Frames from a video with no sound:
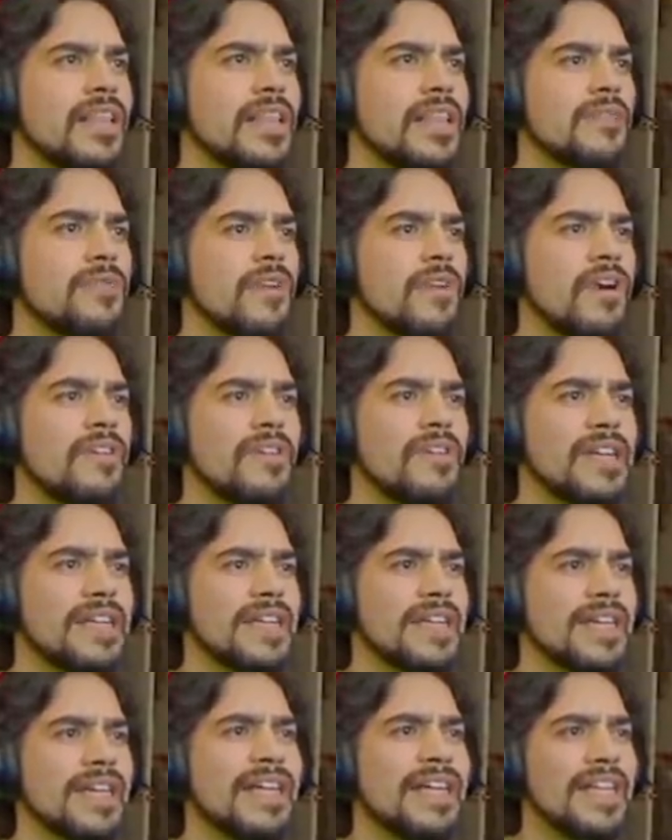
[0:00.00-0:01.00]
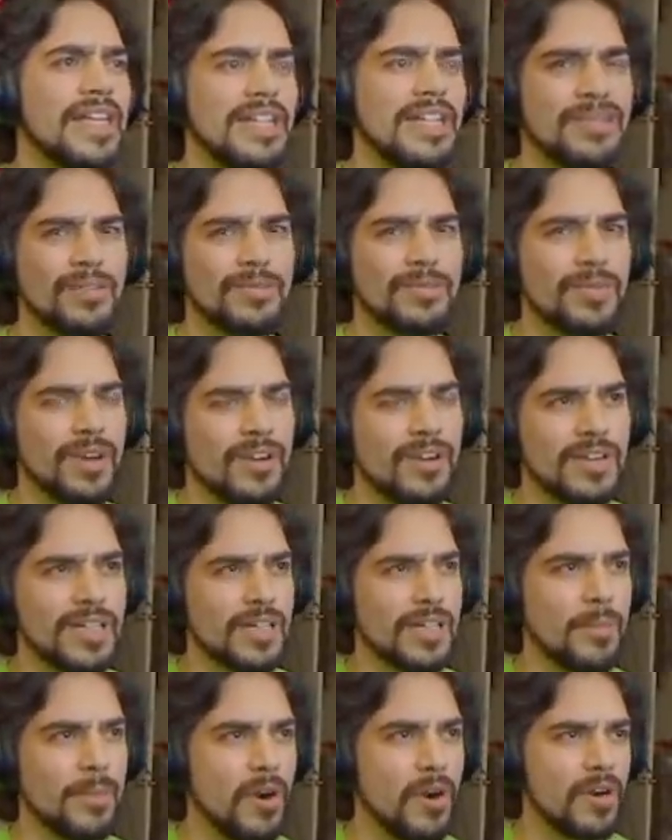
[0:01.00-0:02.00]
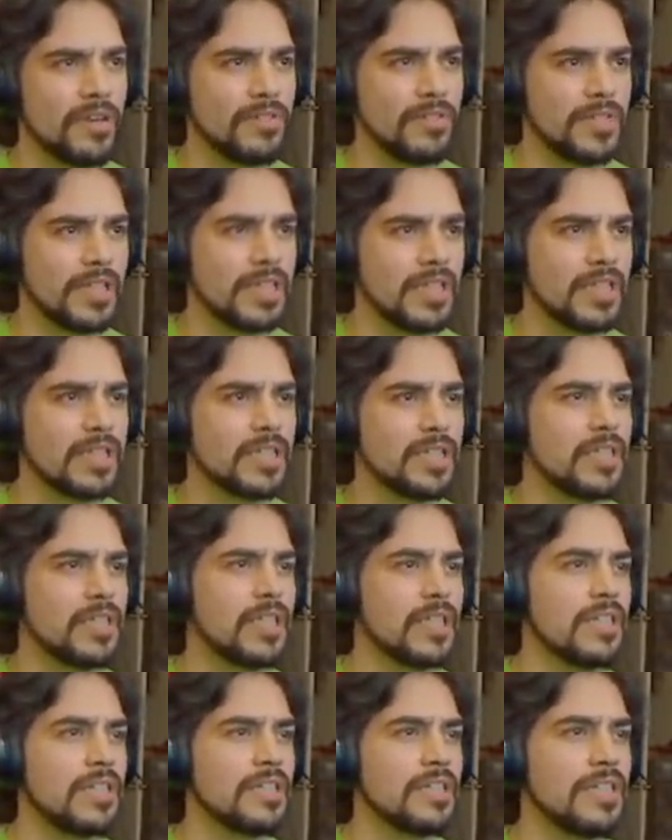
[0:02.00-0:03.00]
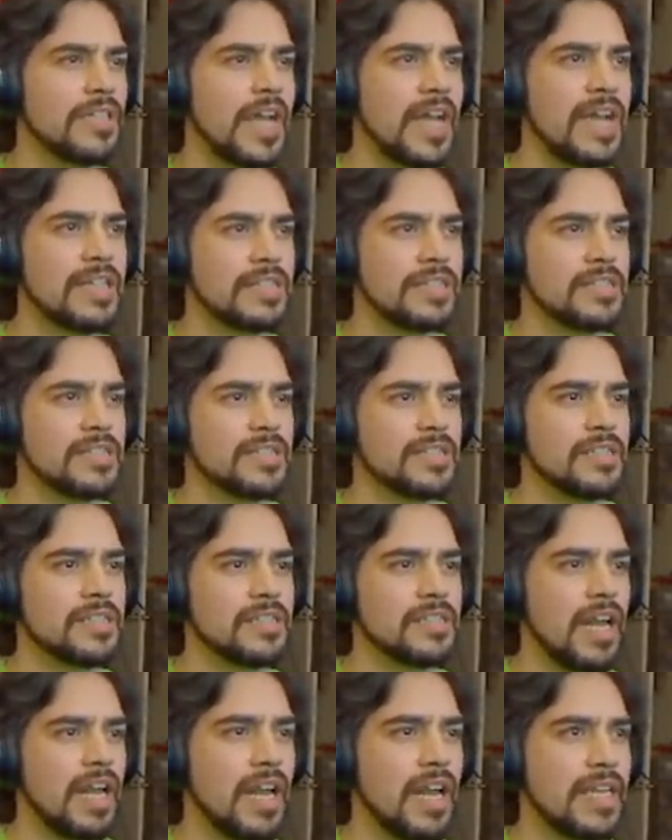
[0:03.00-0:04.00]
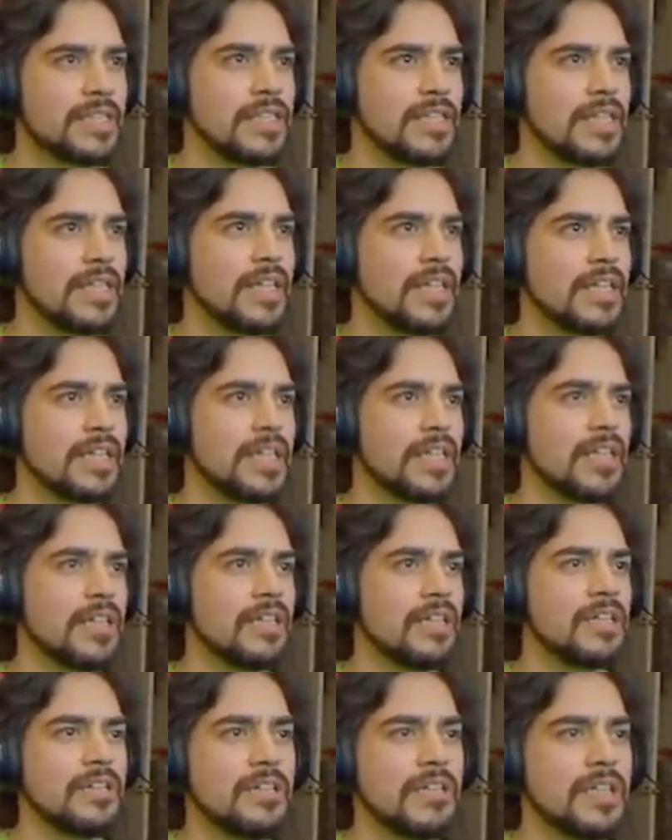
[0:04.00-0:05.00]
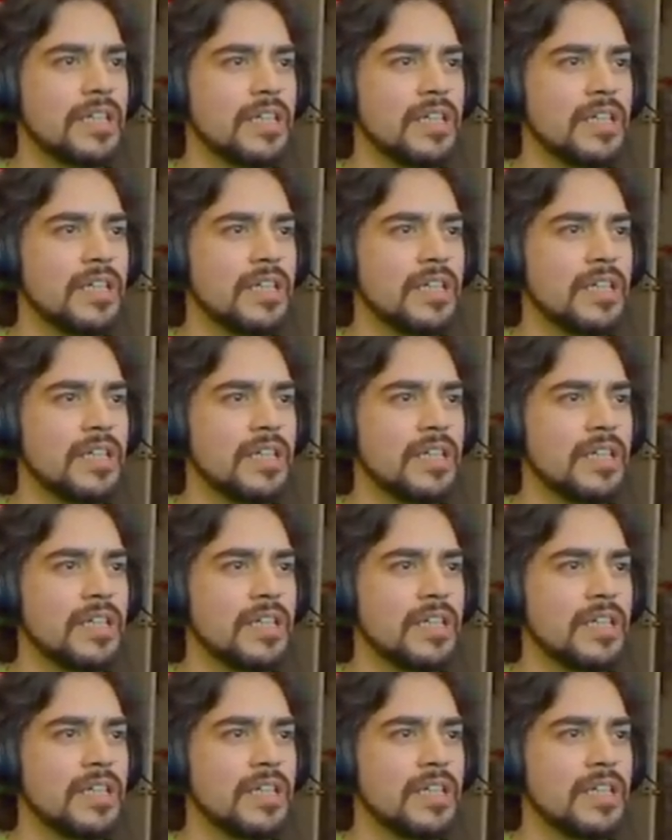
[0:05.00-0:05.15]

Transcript: we're already in it. We're already a part of it. You guys, y'all like to think that in the